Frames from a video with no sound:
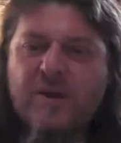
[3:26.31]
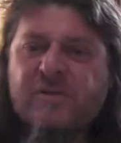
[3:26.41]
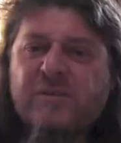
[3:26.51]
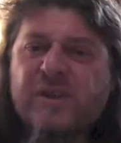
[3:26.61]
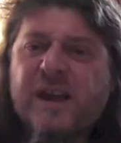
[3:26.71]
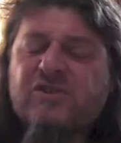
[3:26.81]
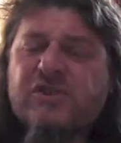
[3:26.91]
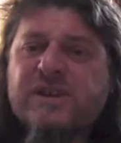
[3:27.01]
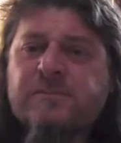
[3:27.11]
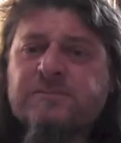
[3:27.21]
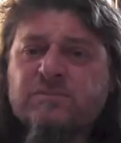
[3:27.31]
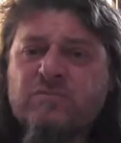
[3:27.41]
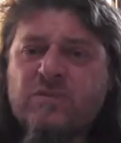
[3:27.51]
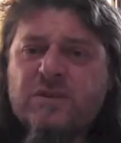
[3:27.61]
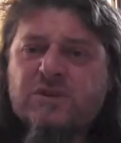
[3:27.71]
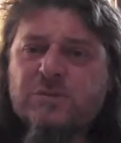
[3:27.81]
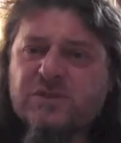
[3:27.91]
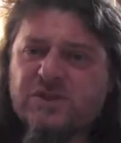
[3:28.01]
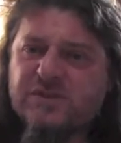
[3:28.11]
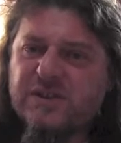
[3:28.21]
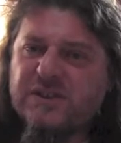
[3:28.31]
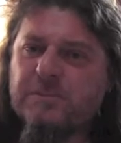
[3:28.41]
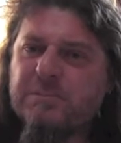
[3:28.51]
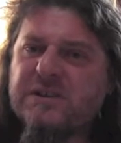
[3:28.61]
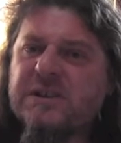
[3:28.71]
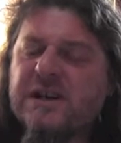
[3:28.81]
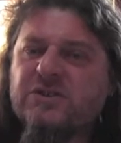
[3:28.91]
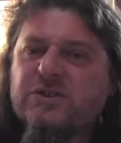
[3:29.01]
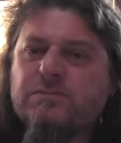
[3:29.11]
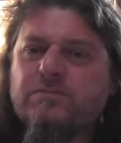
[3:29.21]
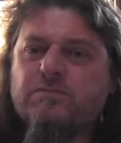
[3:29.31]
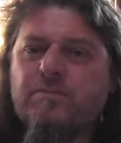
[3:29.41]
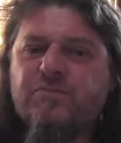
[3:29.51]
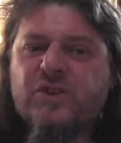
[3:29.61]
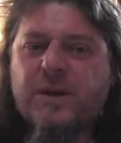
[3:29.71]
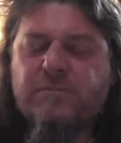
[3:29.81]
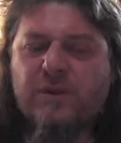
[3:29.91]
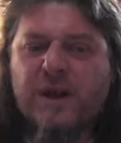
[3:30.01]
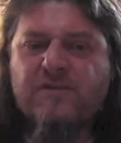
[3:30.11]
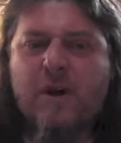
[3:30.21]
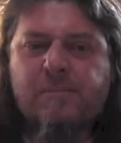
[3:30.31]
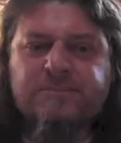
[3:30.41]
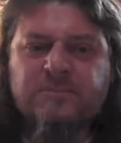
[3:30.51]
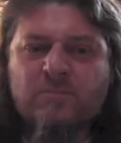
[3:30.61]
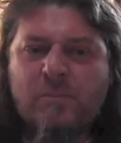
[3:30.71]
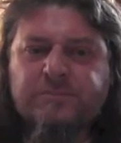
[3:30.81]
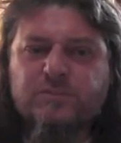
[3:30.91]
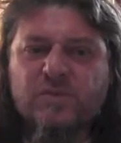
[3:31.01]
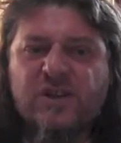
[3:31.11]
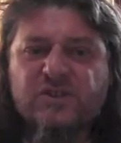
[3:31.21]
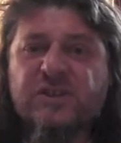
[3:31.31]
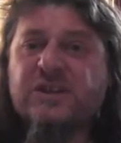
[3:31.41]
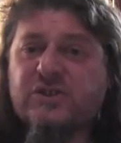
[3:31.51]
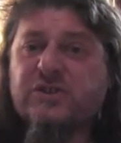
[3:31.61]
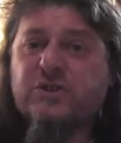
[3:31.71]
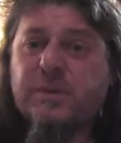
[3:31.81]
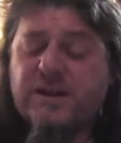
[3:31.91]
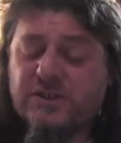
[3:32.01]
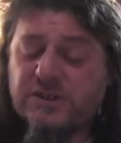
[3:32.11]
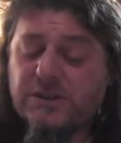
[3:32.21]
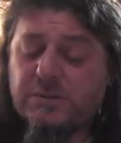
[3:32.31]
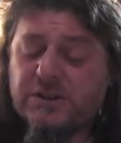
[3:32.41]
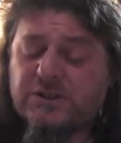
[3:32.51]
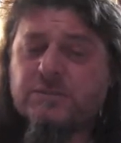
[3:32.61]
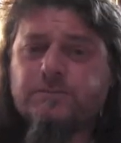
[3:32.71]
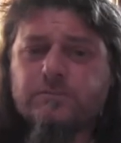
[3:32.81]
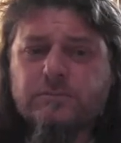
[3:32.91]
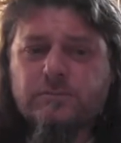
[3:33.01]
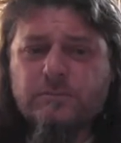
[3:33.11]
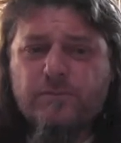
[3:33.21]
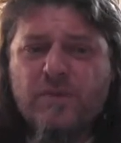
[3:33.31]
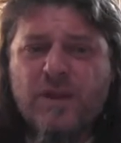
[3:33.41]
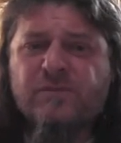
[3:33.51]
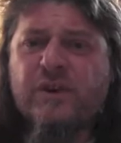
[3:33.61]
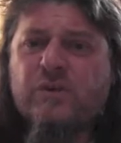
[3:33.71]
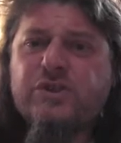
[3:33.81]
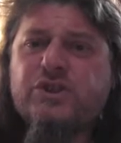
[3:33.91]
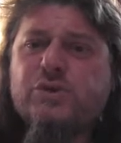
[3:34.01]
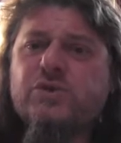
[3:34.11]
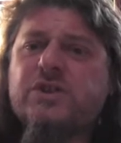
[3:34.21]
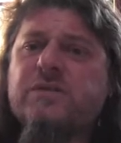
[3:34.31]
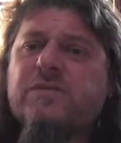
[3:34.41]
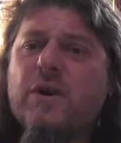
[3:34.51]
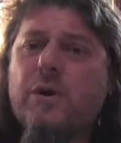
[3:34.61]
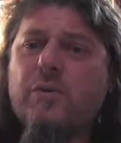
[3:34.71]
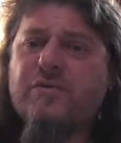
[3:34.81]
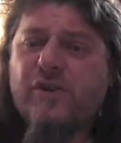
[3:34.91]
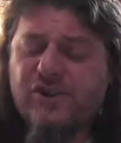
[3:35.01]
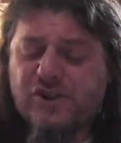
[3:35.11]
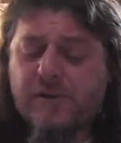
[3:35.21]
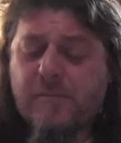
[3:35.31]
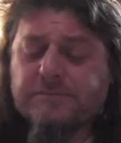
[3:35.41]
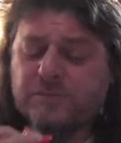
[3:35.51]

definitely has the specific Baccatum type flavour, as it has it in spades actually, but it's very juicy and very refreshing.